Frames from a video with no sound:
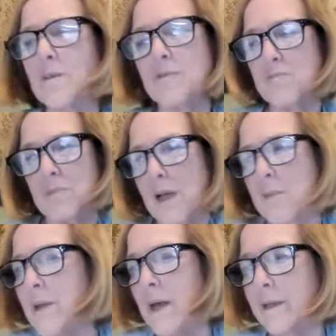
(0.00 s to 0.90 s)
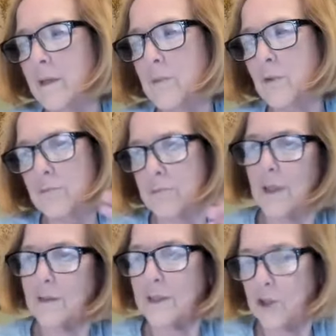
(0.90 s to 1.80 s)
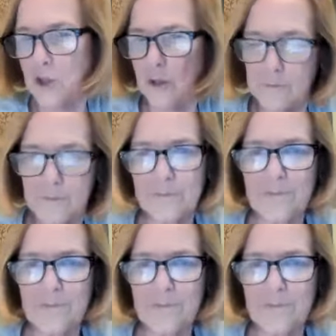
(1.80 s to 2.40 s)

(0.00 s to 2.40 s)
If I'm malleable, I'll say sure.